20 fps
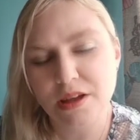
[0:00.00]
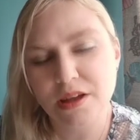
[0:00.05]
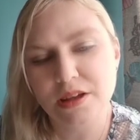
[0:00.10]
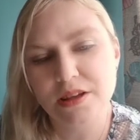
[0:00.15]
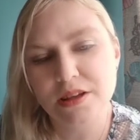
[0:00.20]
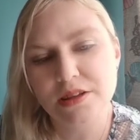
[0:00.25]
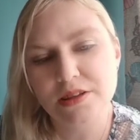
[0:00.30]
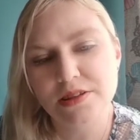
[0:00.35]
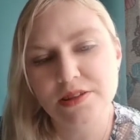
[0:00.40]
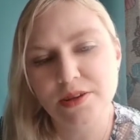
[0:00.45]

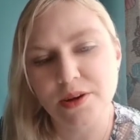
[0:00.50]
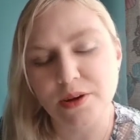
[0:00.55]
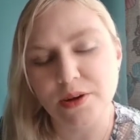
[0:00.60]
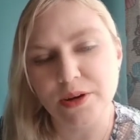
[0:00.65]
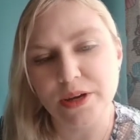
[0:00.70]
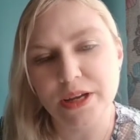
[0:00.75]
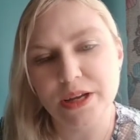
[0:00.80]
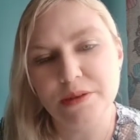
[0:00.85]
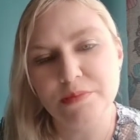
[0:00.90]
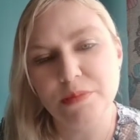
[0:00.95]
So,
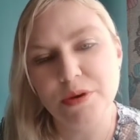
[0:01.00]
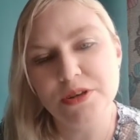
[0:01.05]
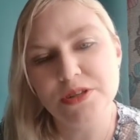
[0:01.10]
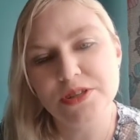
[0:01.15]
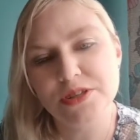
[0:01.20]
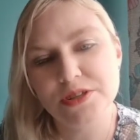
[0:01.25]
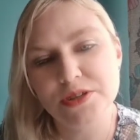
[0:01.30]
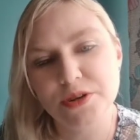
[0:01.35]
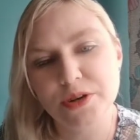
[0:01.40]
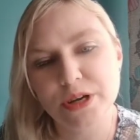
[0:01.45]
in
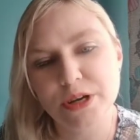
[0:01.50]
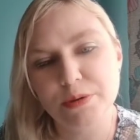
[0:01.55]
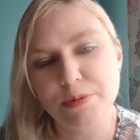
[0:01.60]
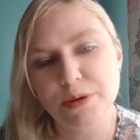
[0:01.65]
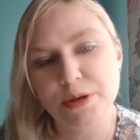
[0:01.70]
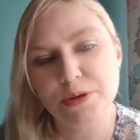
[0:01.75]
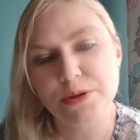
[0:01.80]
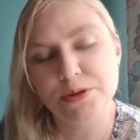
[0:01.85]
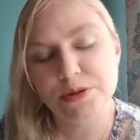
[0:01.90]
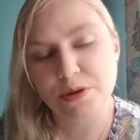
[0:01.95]
Montessori, we
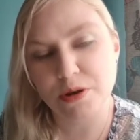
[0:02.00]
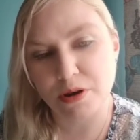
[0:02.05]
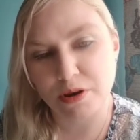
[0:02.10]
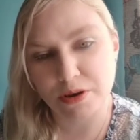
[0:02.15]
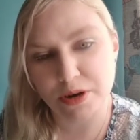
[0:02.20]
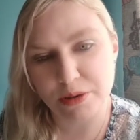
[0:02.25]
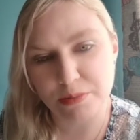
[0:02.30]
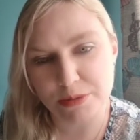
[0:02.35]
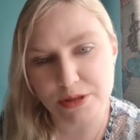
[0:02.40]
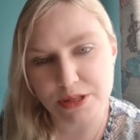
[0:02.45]
use
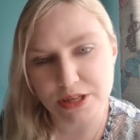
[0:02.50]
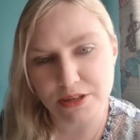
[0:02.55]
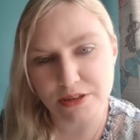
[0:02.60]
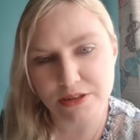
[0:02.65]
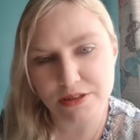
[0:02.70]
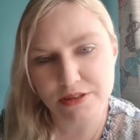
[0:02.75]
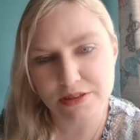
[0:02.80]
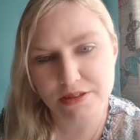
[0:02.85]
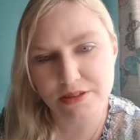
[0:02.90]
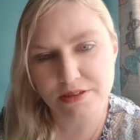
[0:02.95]
concrete
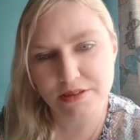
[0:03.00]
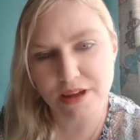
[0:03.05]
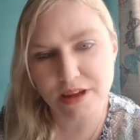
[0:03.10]
materials,